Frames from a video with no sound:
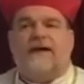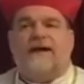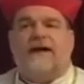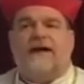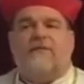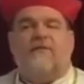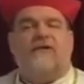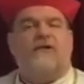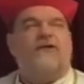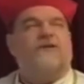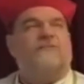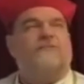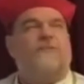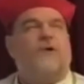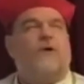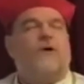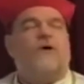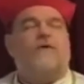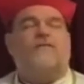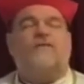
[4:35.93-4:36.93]
And when he
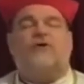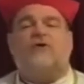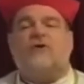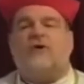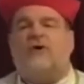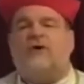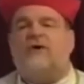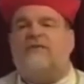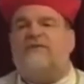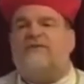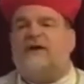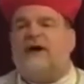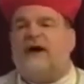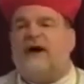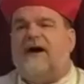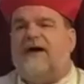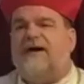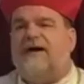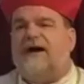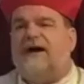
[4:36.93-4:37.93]
spoke of the glory of
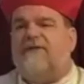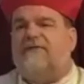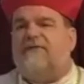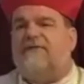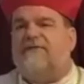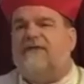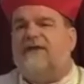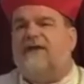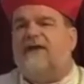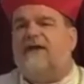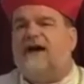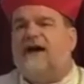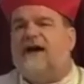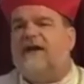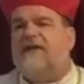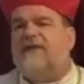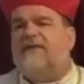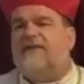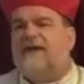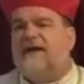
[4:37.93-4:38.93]
God, and I have seen
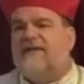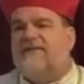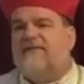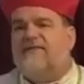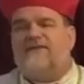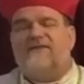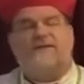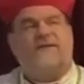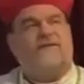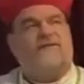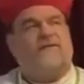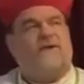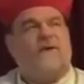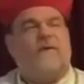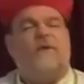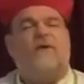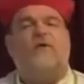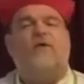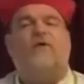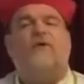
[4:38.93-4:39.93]
God in the heavens, and he saw
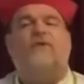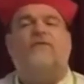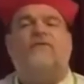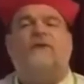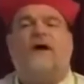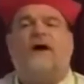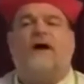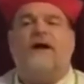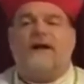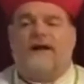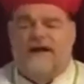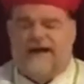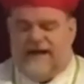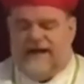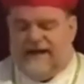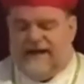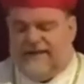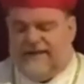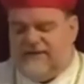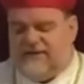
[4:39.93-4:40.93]
the glory of God,
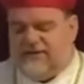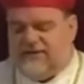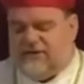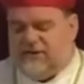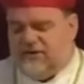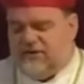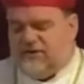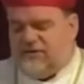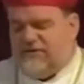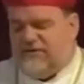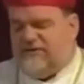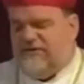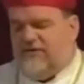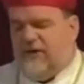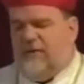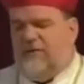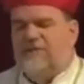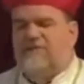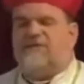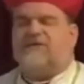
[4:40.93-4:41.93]
and the Jews were
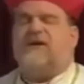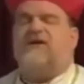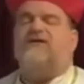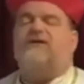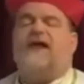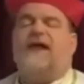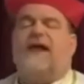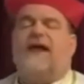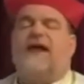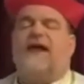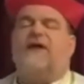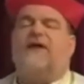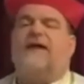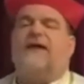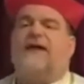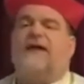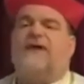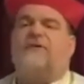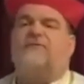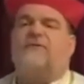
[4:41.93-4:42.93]
filled with such anger and
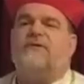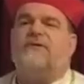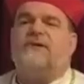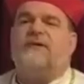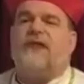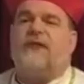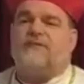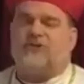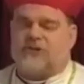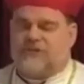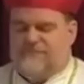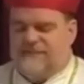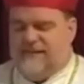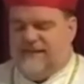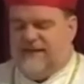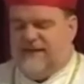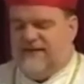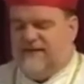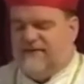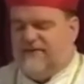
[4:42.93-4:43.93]
hatred that he was
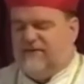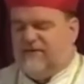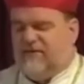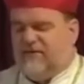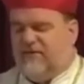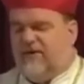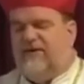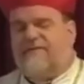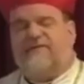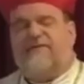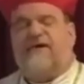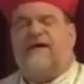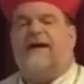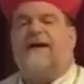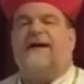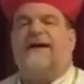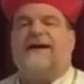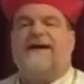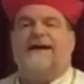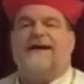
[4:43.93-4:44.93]
speaking of the glory of
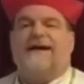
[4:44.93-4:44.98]
God,